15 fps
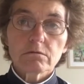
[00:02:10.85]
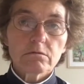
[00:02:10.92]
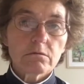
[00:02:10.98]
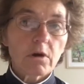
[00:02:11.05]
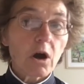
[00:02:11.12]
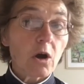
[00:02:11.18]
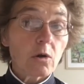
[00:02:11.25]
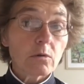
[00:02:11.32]

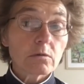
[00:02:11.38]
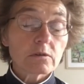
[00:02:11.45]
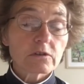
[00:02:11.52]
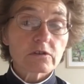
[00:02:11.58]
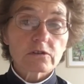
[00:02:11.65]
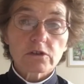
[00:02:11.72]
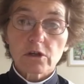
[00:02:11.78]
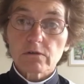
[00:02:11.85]

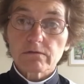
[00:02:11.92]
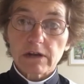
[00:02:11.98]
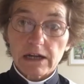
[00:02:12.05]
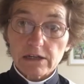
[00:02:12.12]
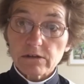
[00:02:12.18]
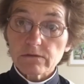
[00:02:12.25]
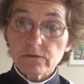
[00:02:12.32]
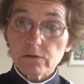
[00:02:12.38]
holds no
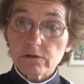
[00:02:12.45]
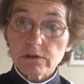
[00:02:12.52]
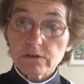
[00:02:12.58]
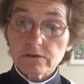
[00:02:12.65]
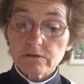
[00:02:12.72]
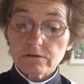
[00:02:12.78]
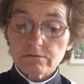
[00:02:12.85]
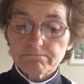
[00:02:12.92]
value for
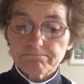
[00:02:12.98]
us?